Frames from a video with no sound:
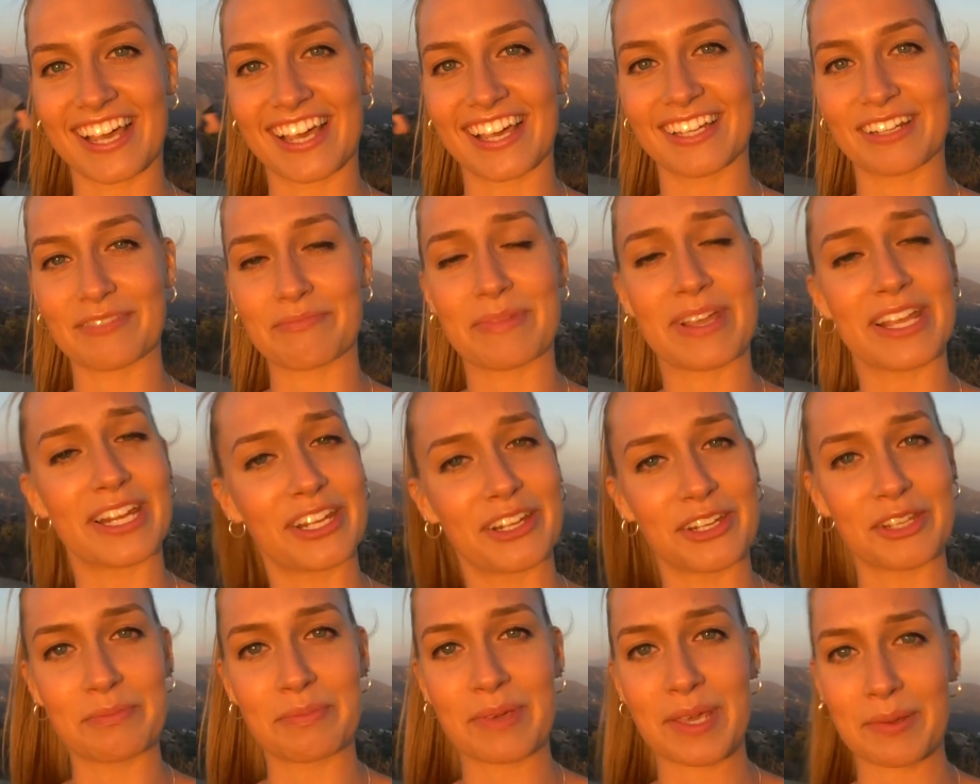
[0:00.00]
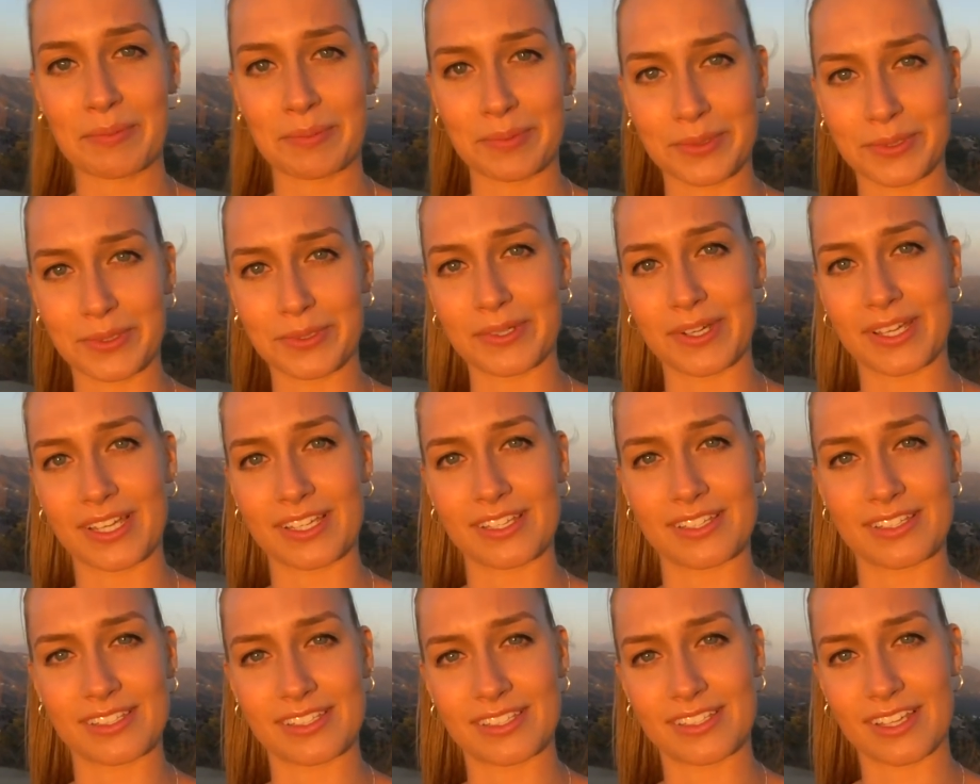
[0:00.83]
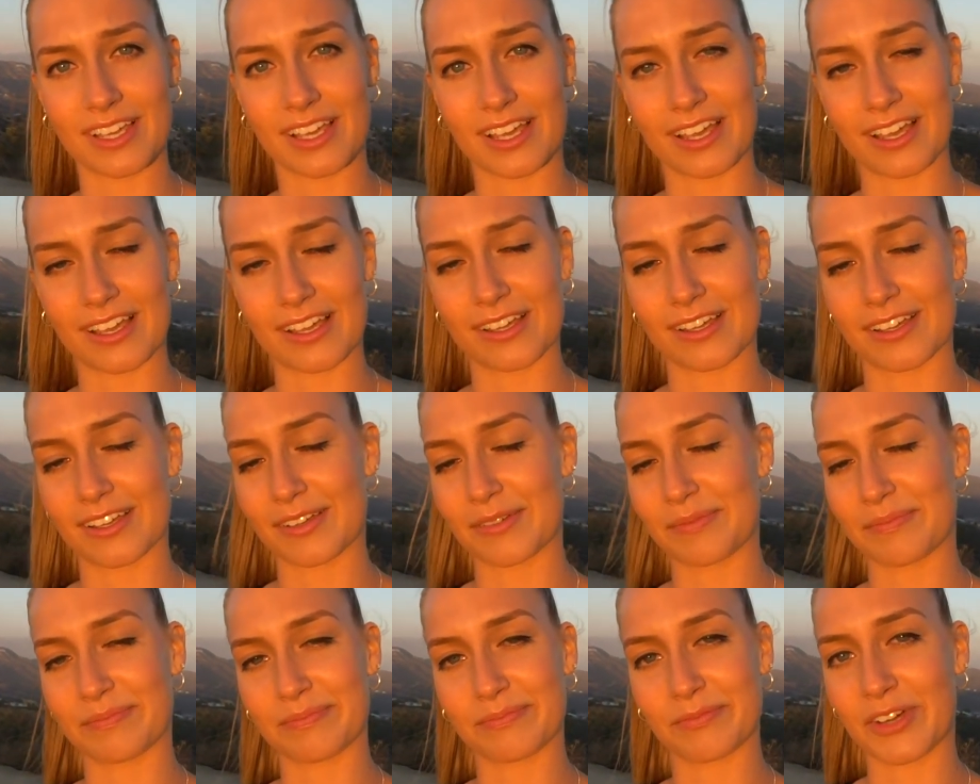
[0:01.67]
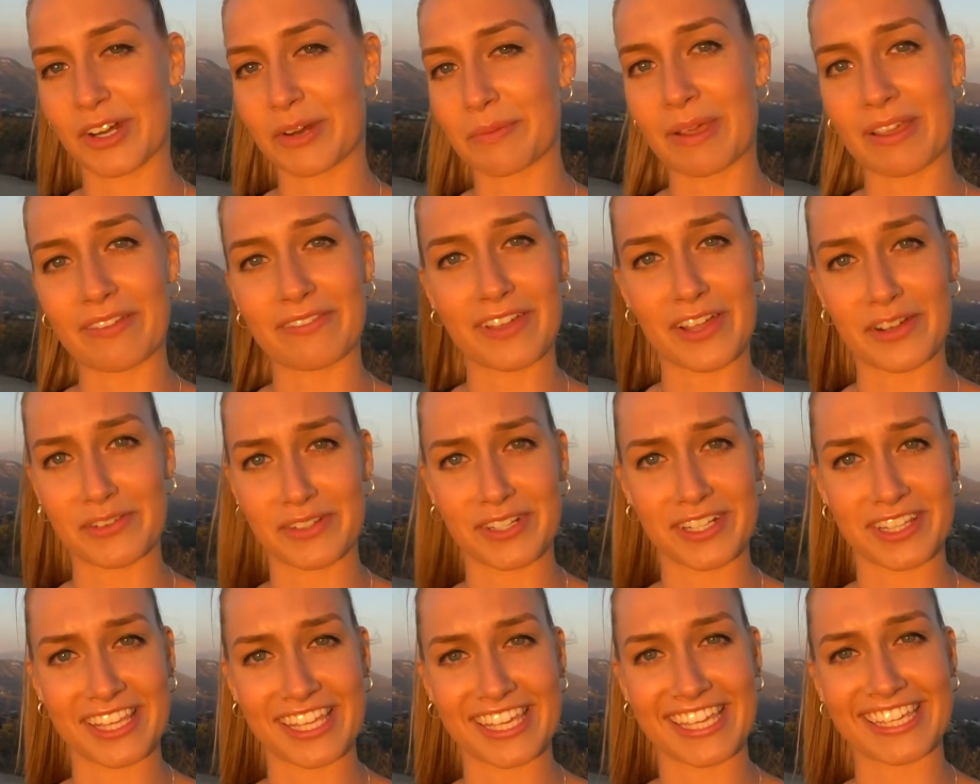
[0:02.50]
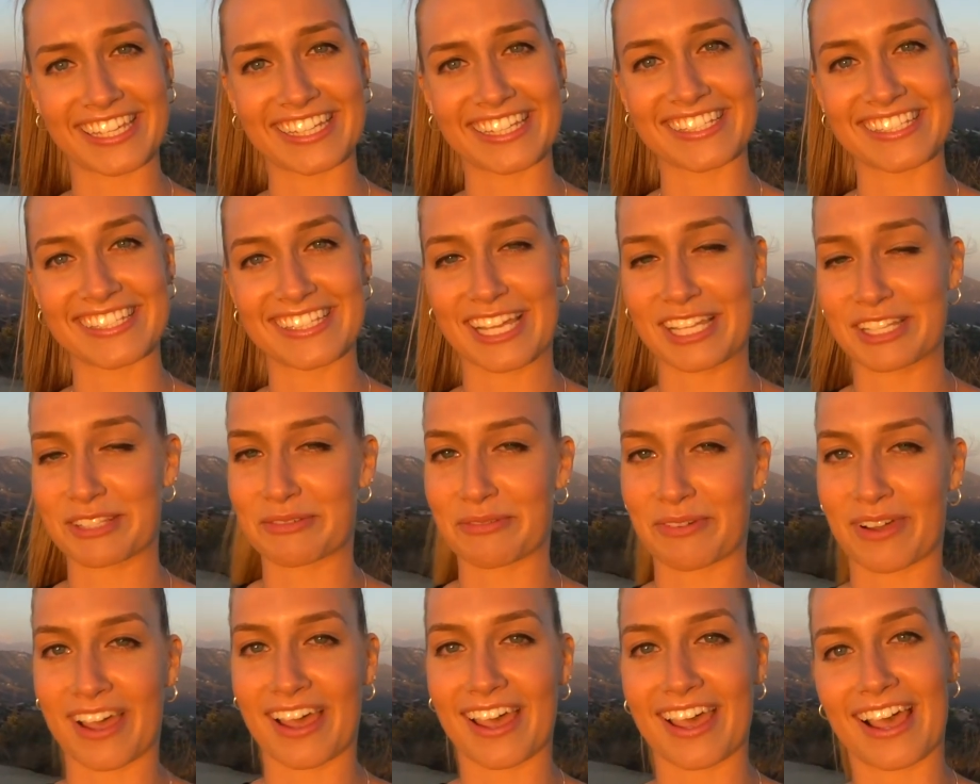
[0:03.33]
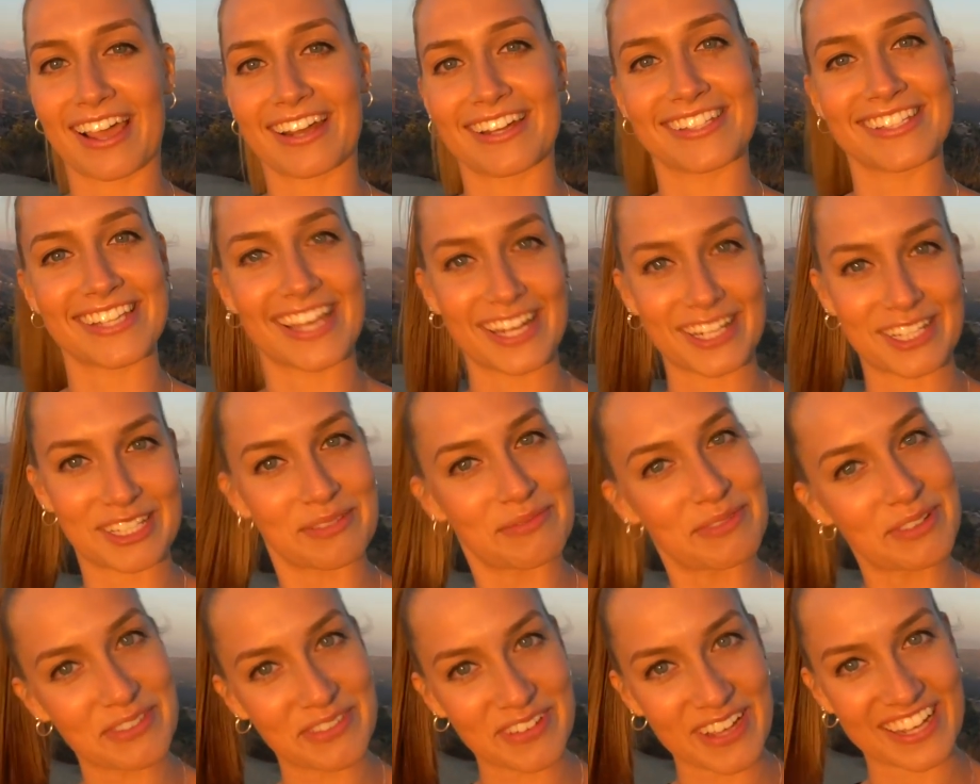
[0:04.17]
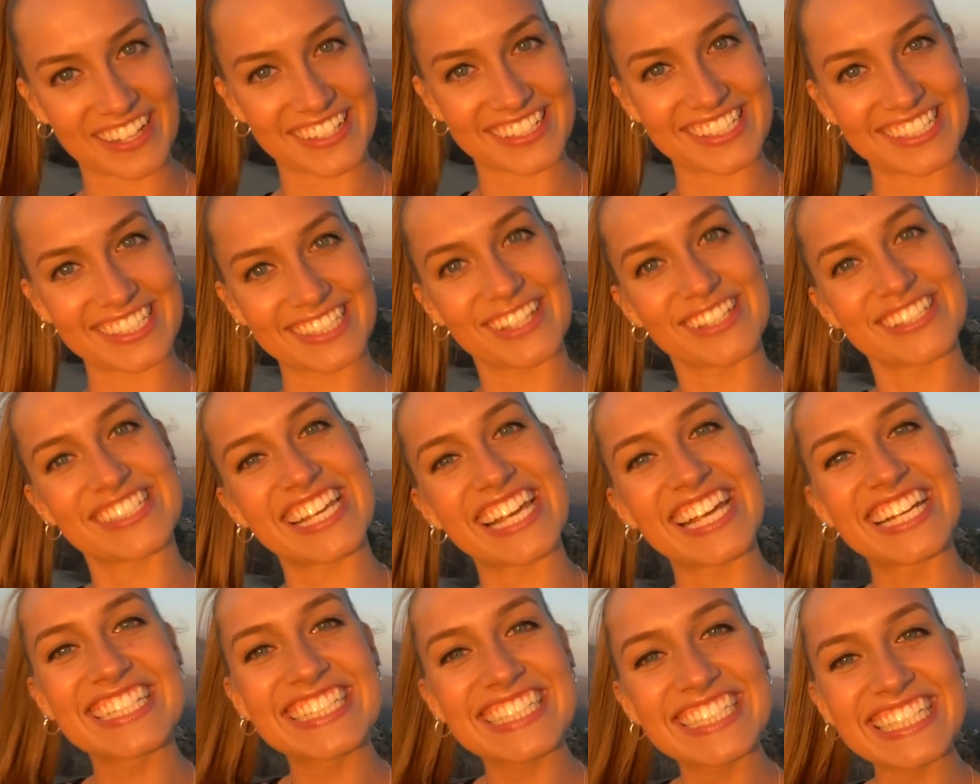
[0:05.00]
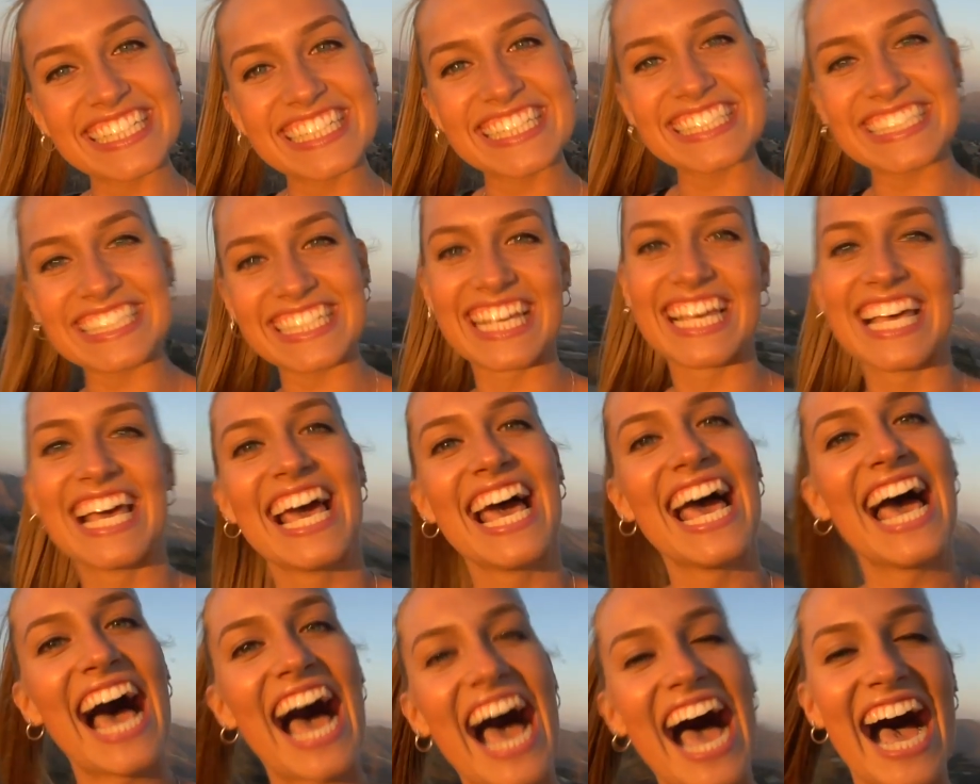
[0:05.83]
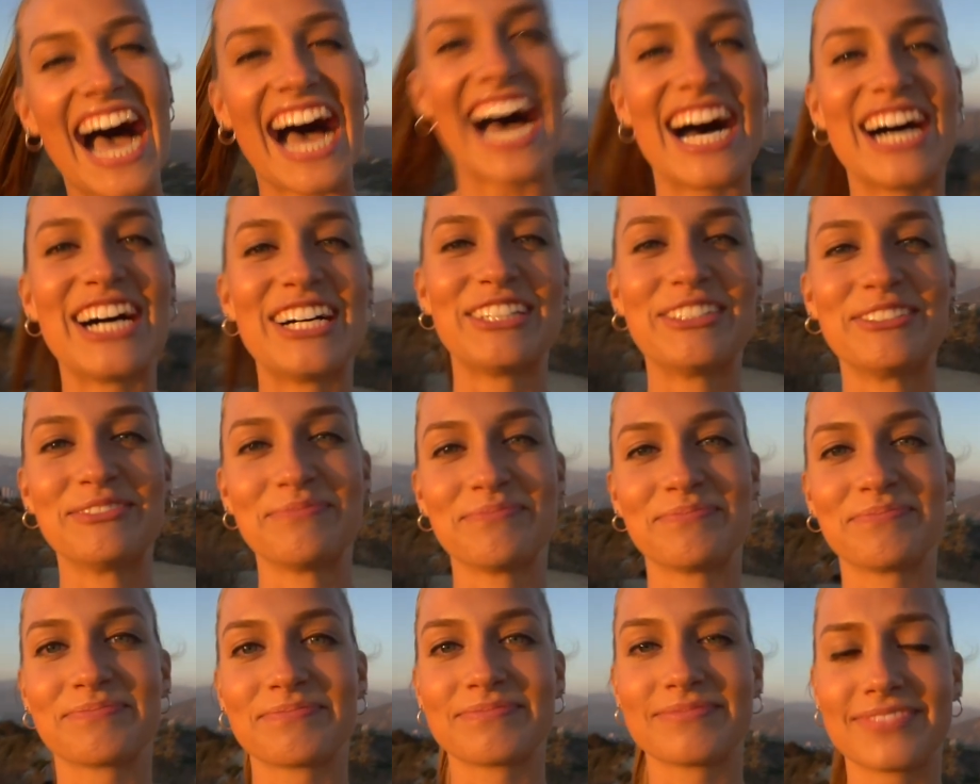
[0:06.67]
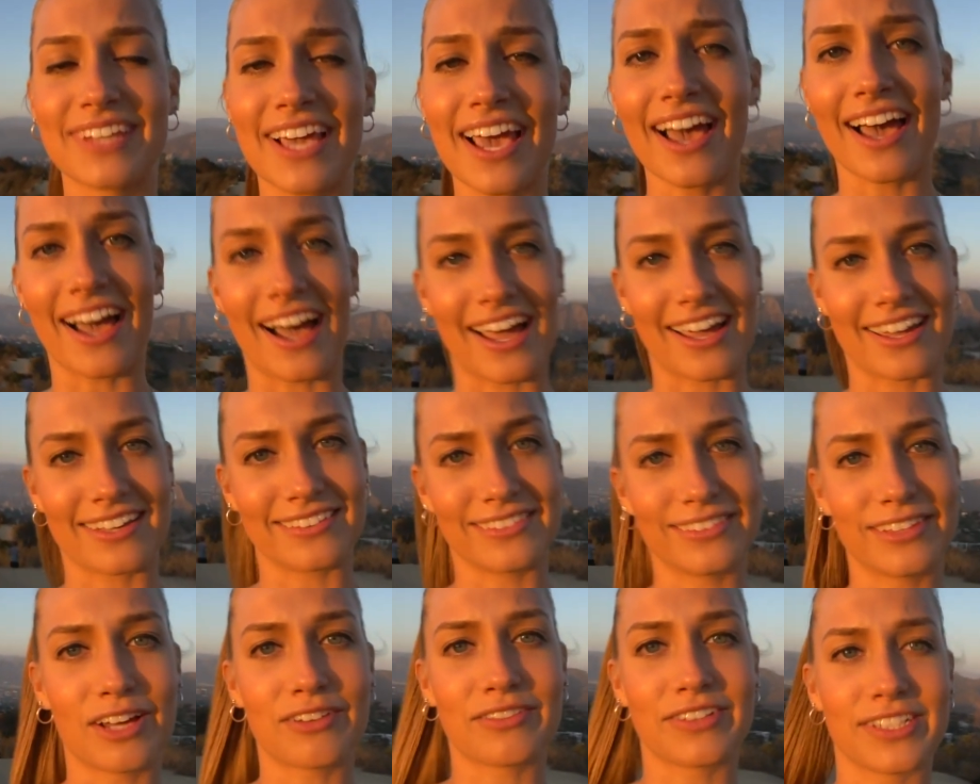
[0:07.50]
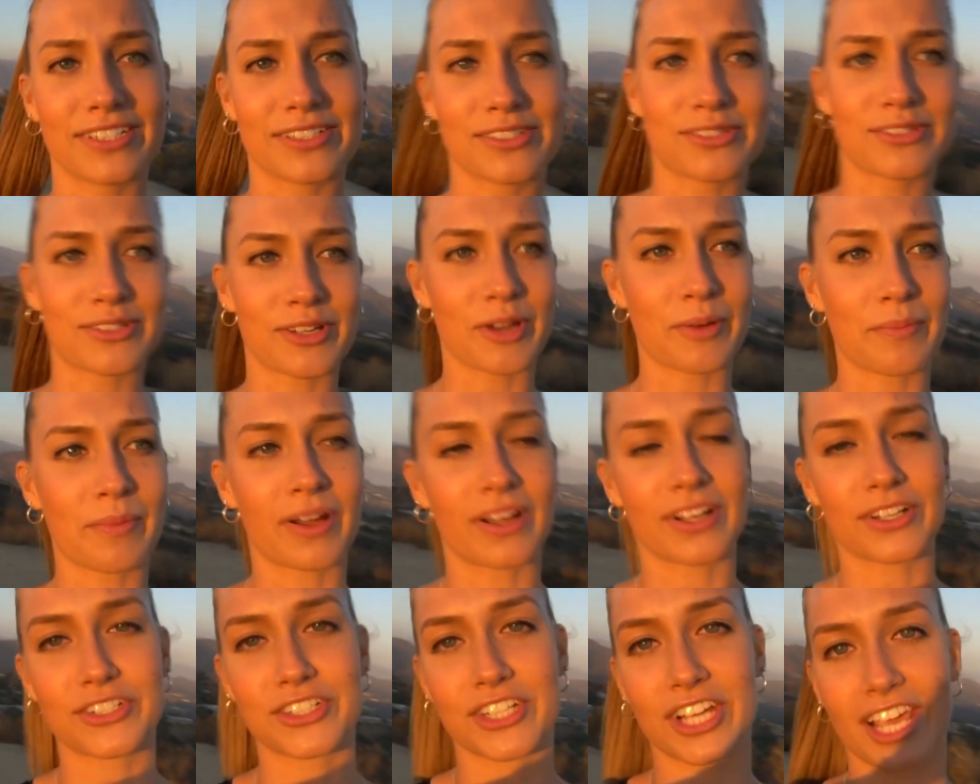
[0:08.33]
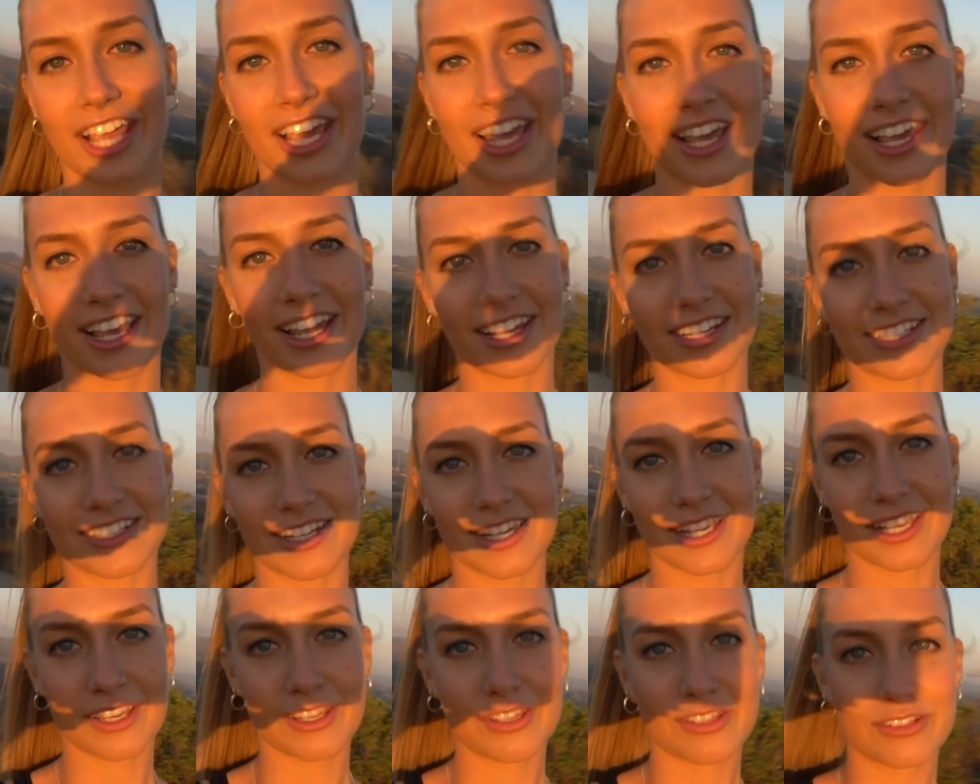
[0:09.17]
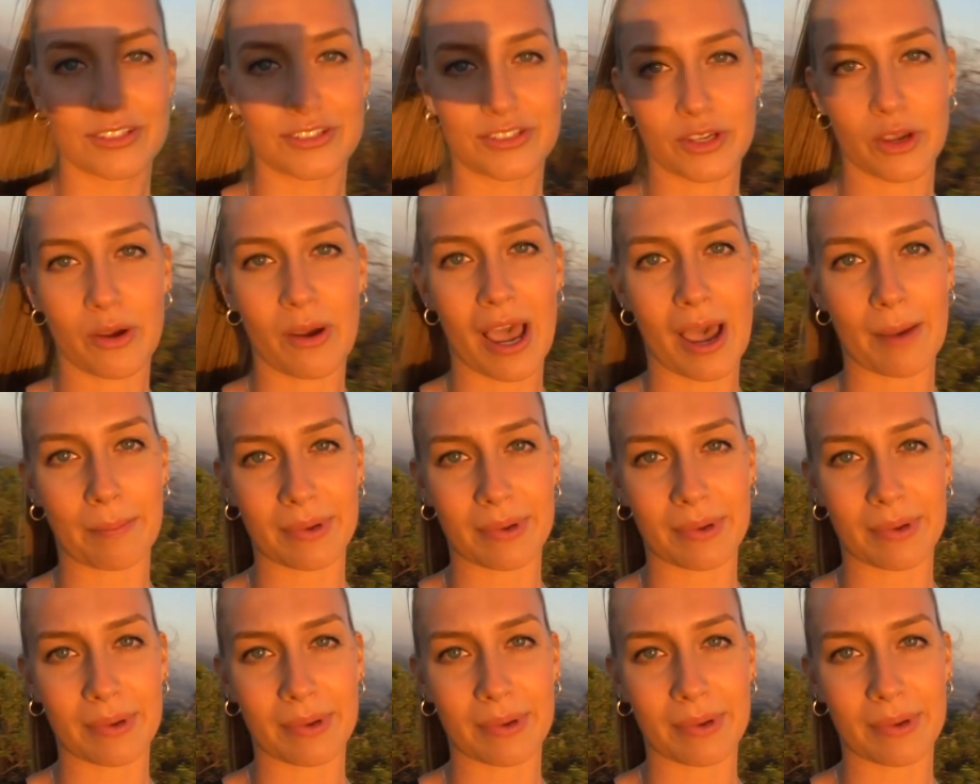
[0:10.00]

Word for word: that. Meeting new people is uh, one of my favorite things. That's why I decided to move out to Los Angeles. Um, yeah, I love it so much and so